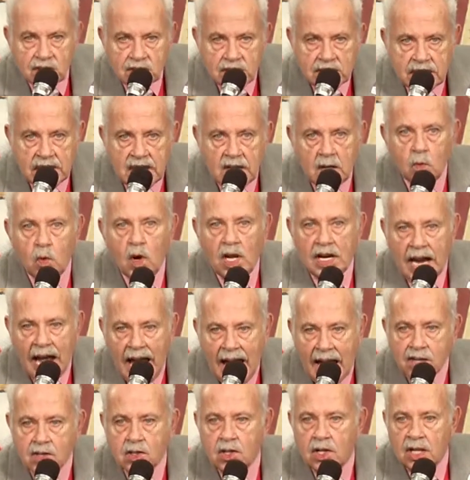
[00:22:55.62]
see what
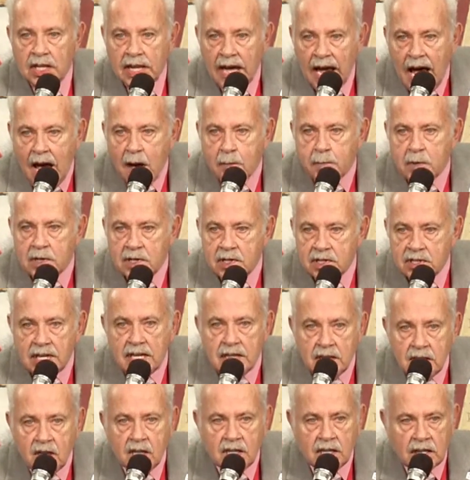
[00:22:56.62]
actually happens in
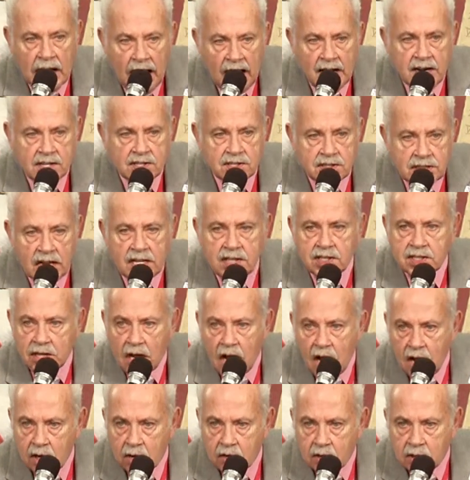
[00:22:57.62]
the United States
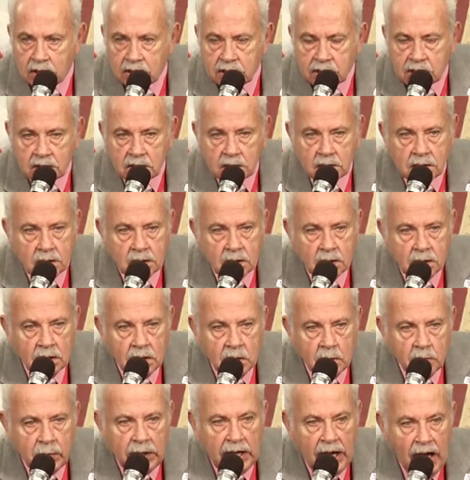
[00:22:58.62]
Congress,
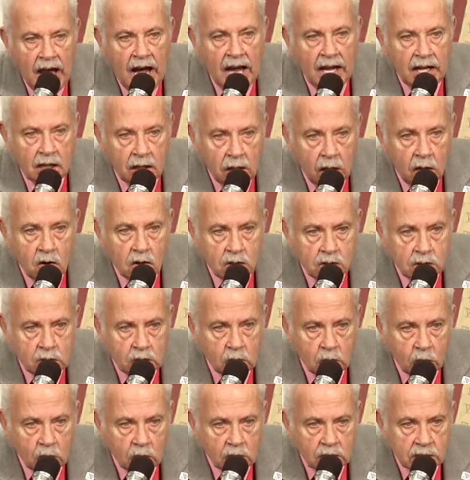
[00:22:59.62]
behind closed
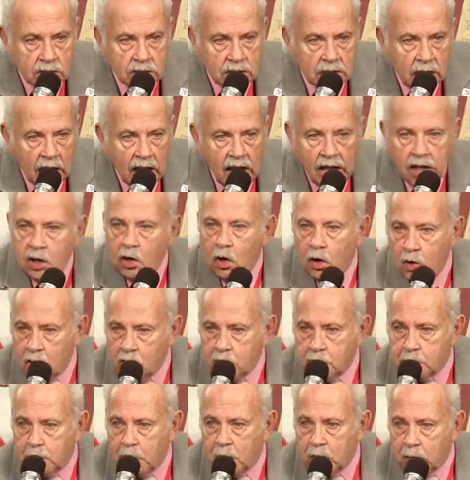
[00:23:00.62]
doors, and
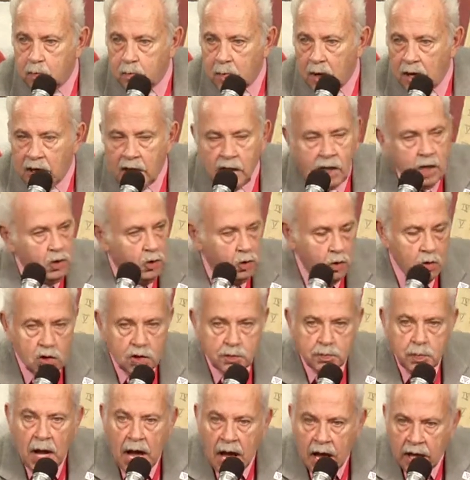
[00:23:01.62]
who's putting money in whose
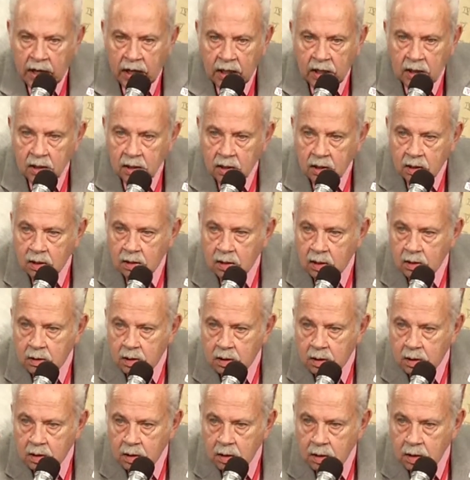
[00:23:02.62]
pocket,
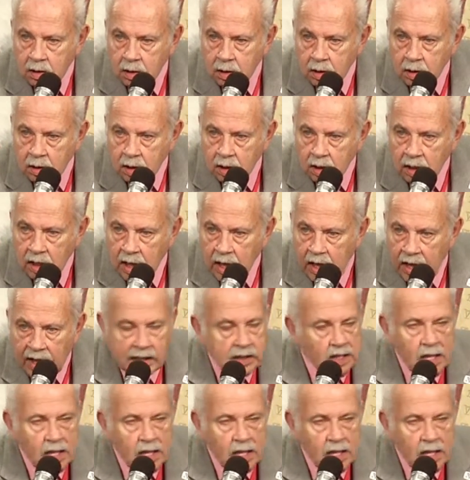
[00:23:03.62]
and